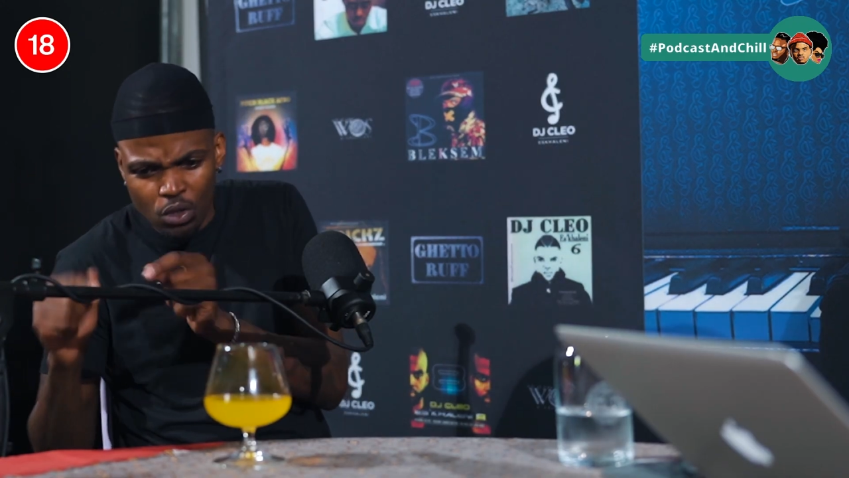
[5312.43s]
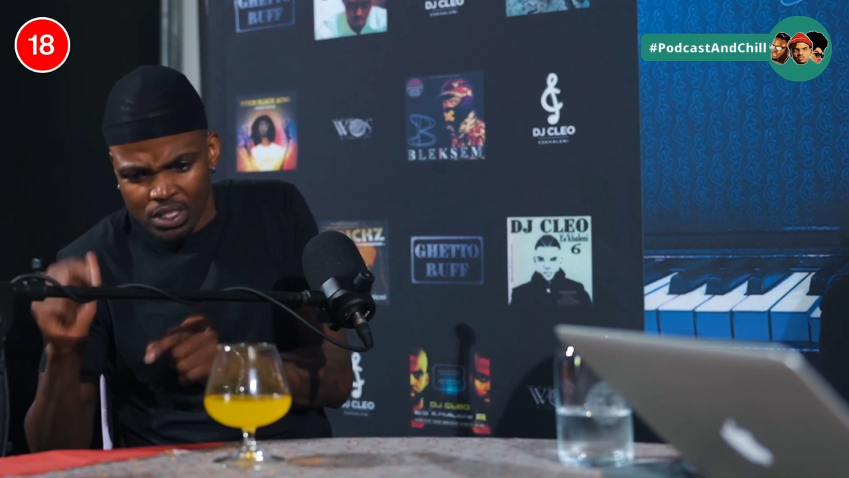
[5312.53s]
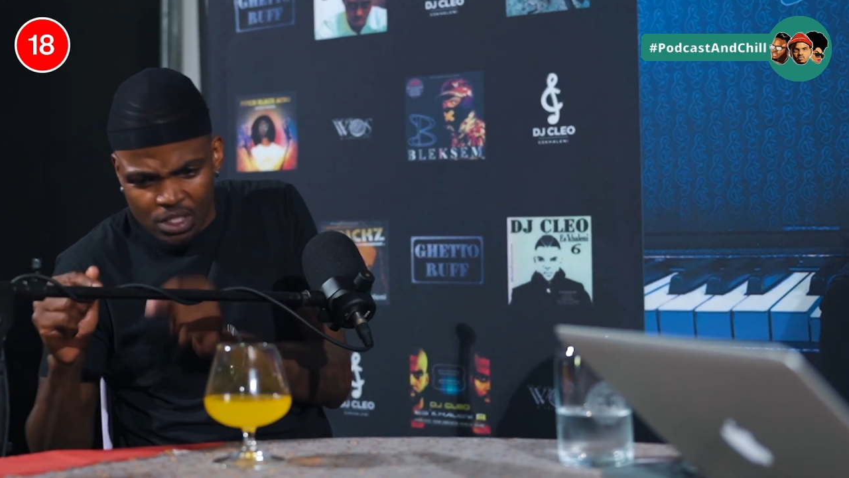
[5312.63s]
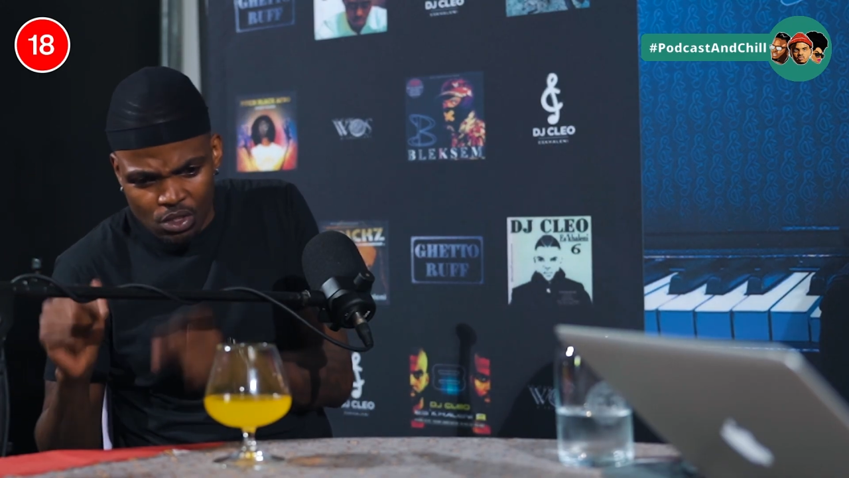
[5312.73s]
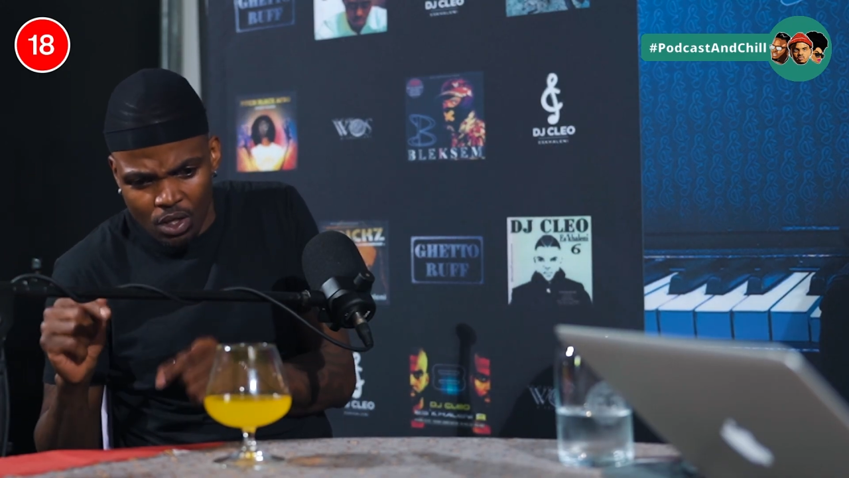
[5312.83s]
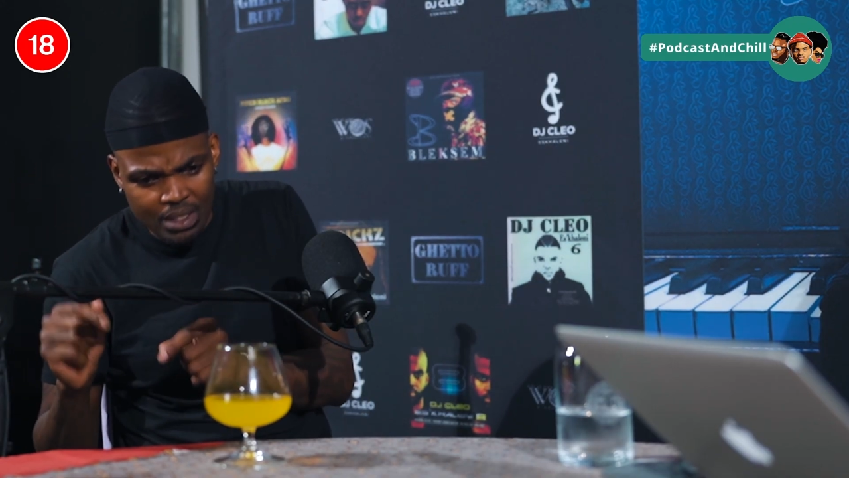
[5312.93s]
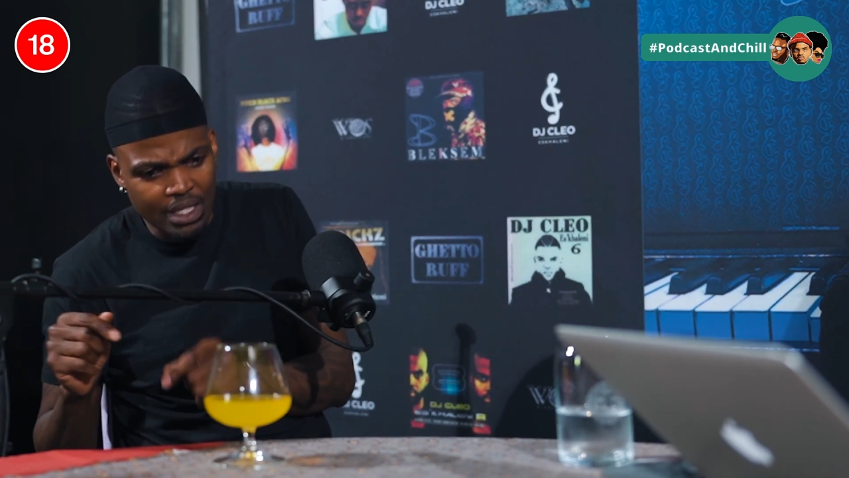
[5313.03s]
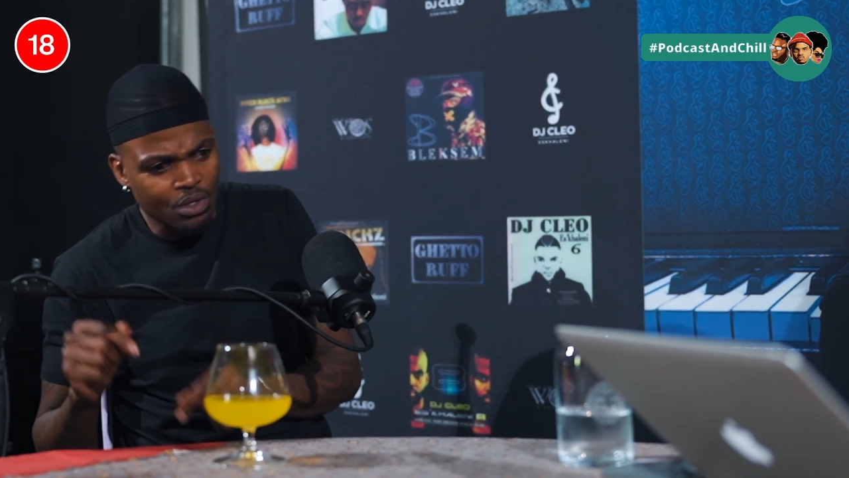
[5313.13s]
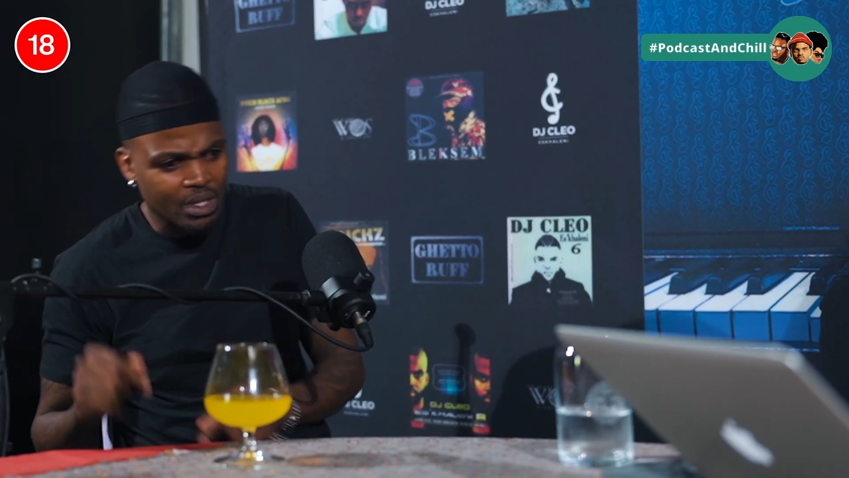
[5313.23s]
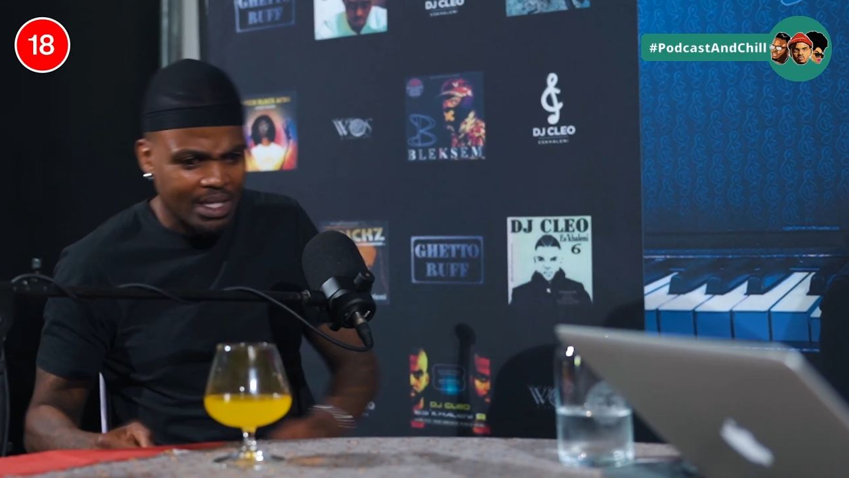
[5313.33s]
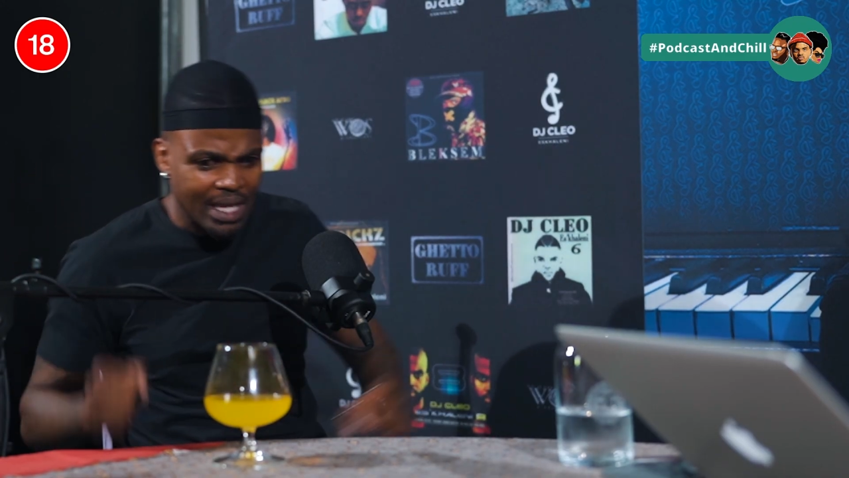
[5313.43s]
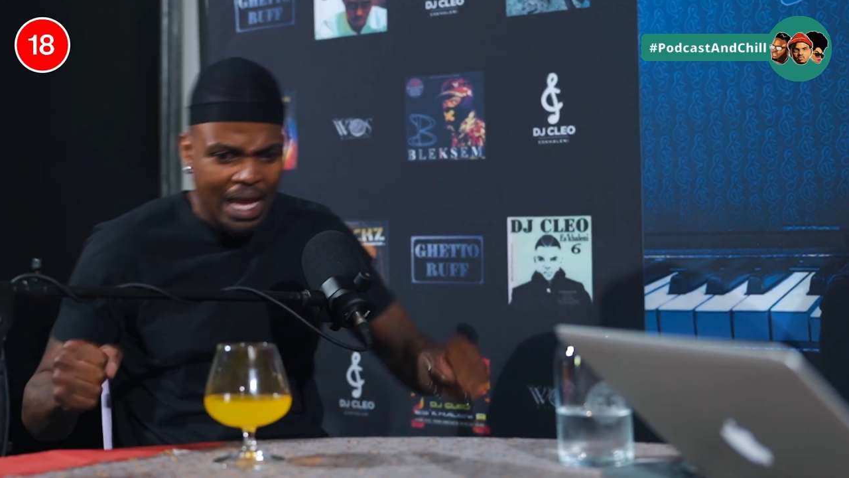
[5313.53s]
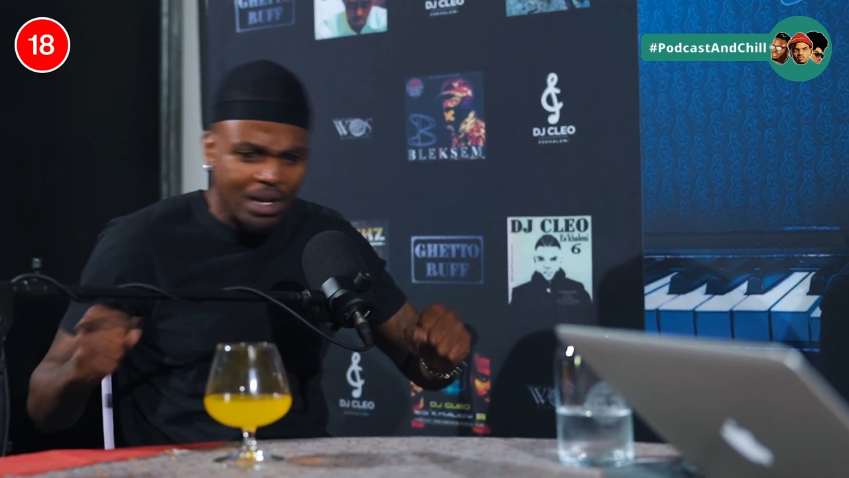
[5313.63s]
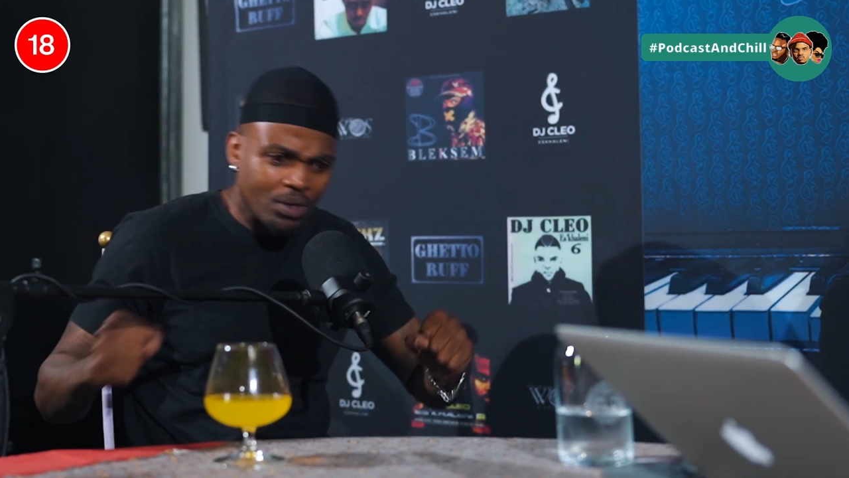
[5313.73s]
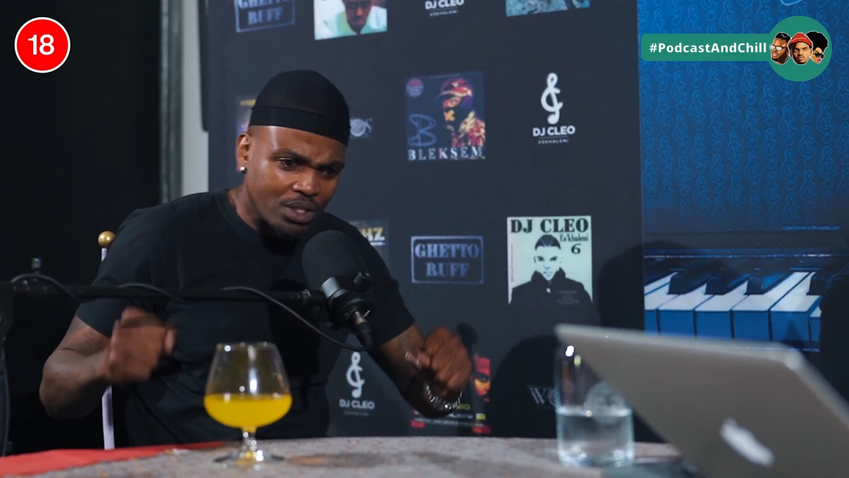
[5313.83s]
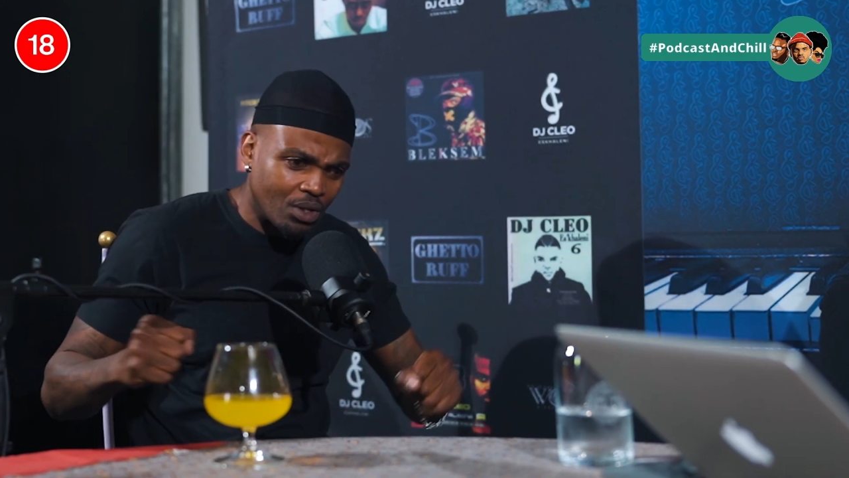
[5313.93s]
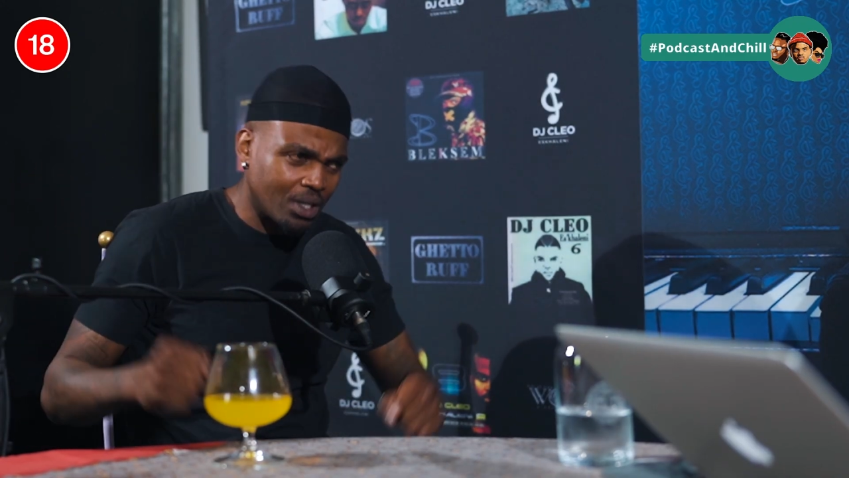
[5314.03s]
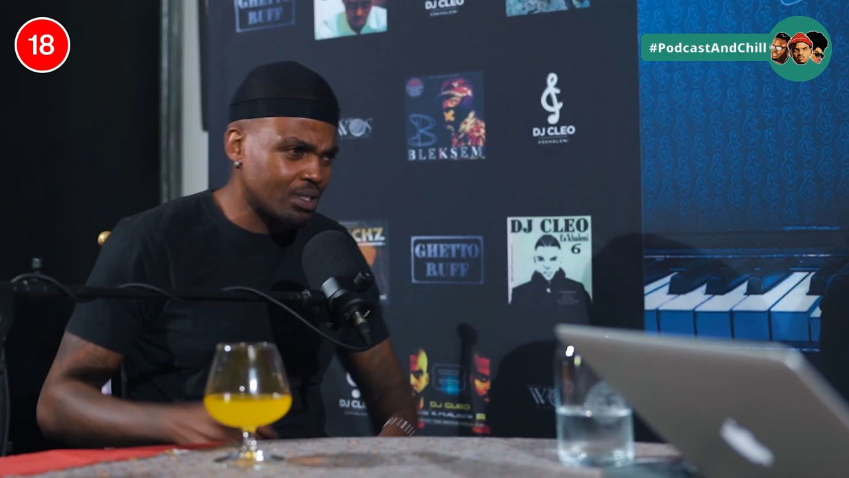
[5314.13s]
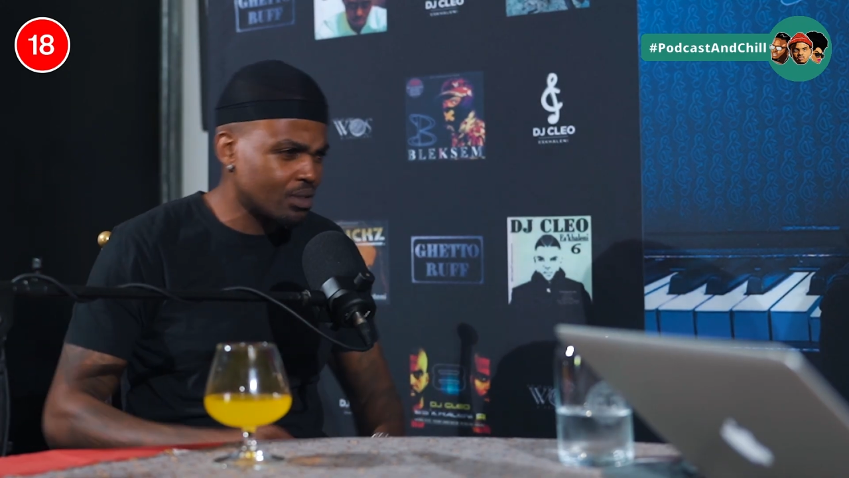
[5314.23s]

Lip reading: this is hot, then you think, yeah, I know it's hot.